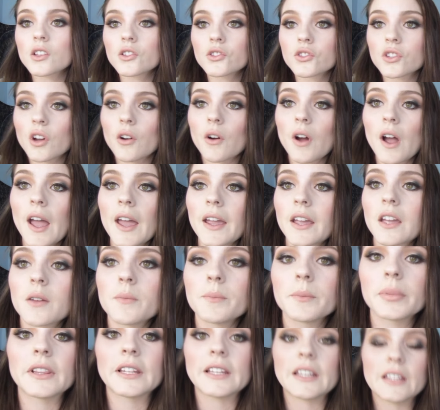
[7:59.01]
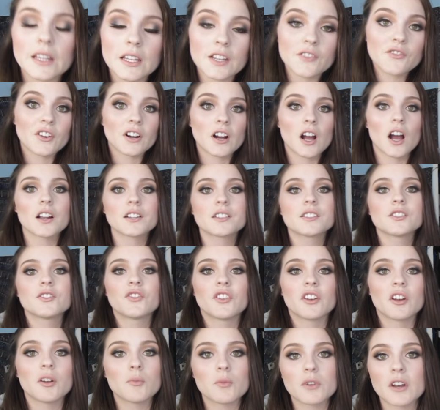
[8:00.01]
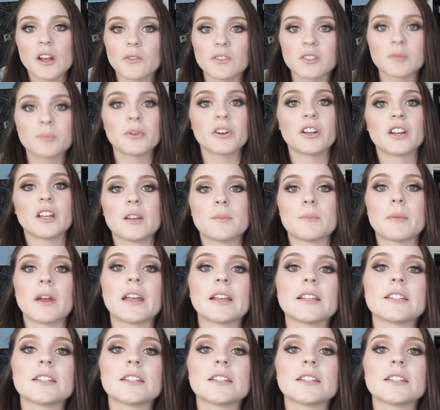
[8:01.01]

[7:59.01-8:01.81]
So I completely forgot to film when I was putting in my